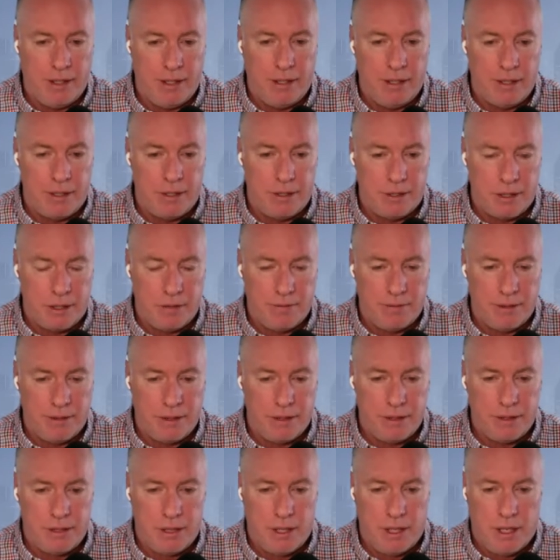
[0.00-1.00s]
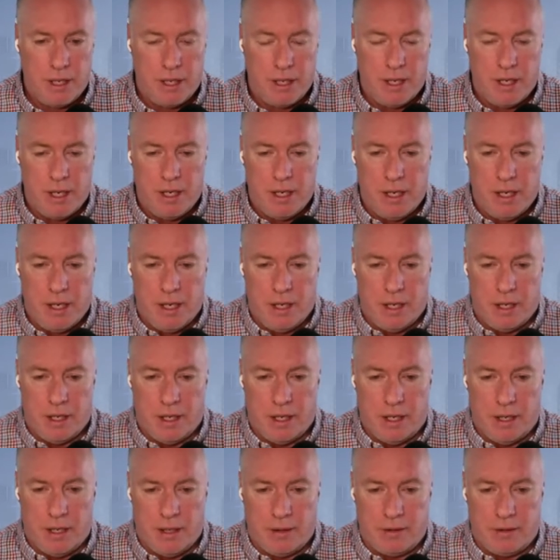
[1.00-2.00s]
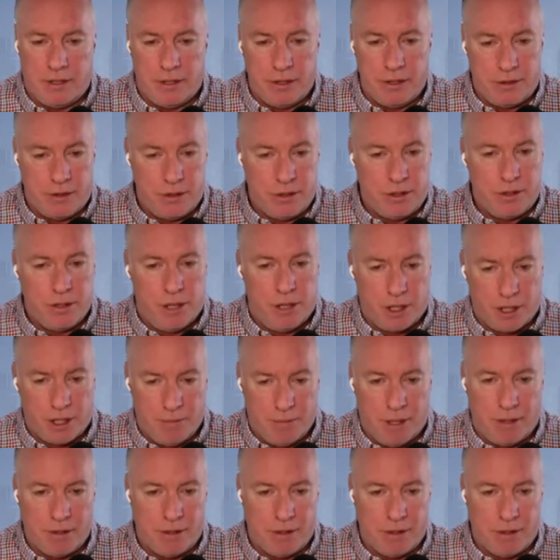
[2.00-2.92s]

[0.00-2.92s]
this service. To talk about